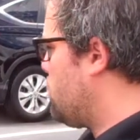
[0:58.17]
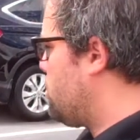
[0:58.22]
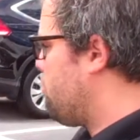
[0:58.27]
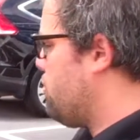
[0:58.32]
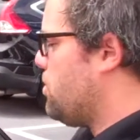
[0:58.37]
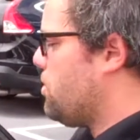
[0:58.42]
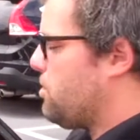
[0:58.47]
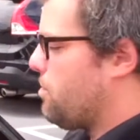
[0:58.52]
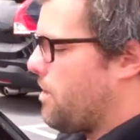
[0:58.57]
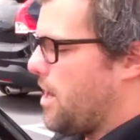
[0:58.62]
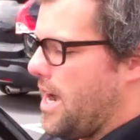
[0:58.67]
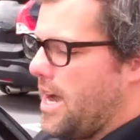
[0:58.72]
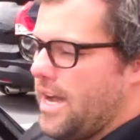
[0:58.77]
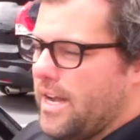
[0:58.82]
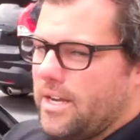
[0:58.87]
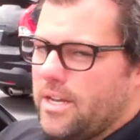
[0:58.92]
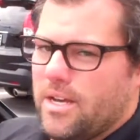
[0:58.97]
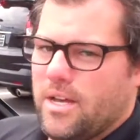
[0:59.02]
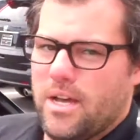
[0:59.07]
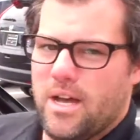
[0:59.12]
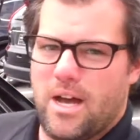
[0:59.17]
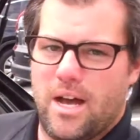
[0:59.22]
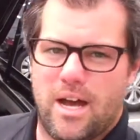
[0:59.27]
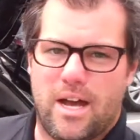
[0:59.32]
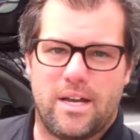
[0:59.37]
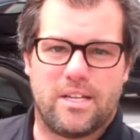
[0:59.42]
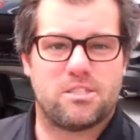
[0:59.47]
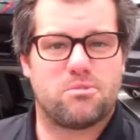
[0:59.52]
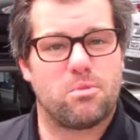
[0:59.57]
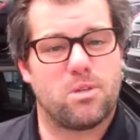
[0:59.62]
smooth ride.
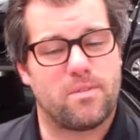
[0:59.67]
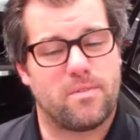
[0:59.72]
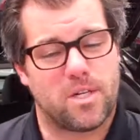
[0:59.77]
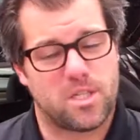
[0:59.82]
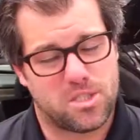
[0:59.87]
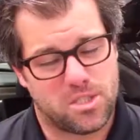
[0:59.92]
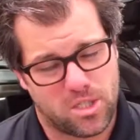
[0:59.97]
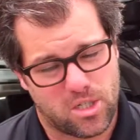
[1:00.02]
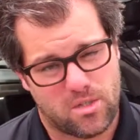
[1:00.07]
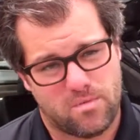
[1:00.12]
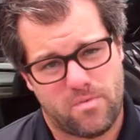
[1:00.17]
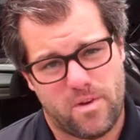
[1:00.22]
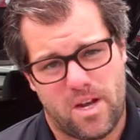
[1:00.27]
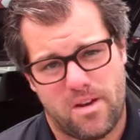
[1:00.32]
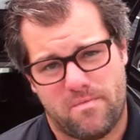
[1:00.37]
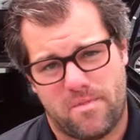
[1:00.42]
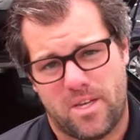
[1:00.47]
Uh, it's one of our certified